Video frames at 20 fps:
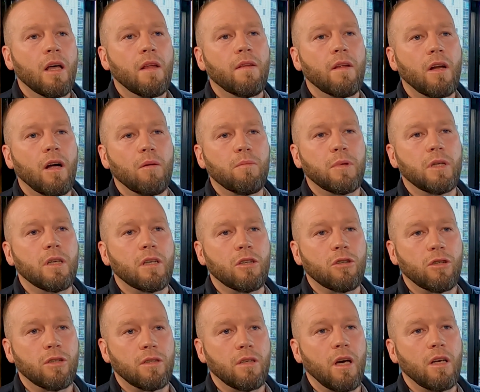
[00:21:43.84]
that I'll be a
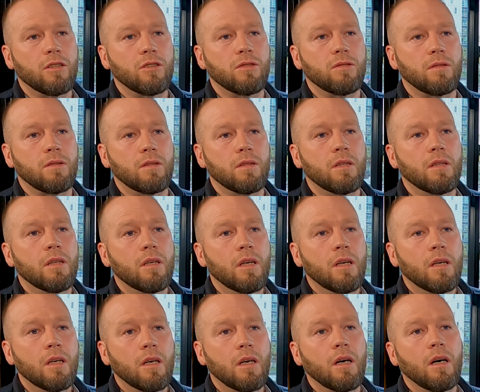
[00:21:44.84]
credentialed
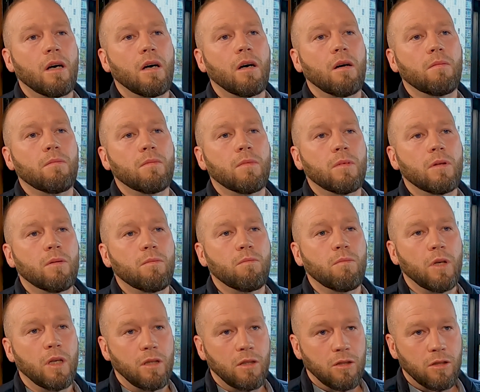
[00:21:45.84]

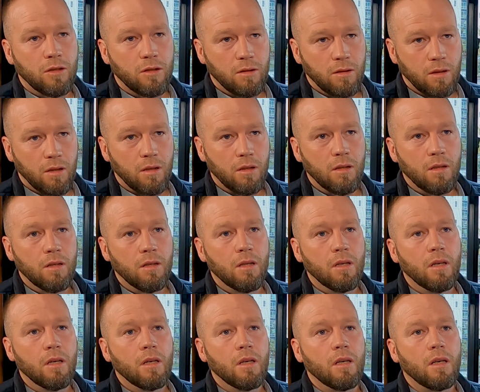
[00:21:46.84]
minister
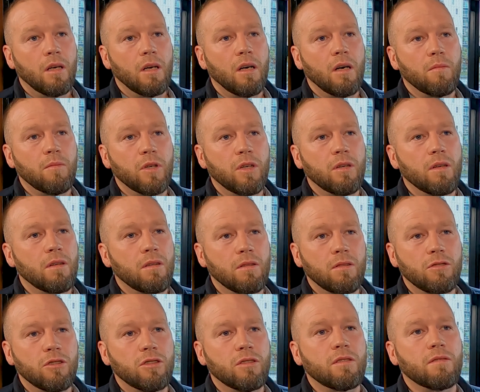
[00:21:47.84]
here
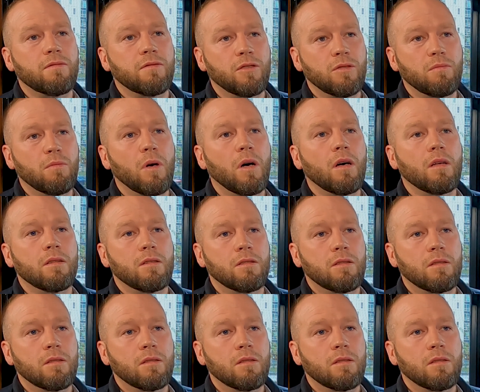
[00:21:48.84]
in just a few months.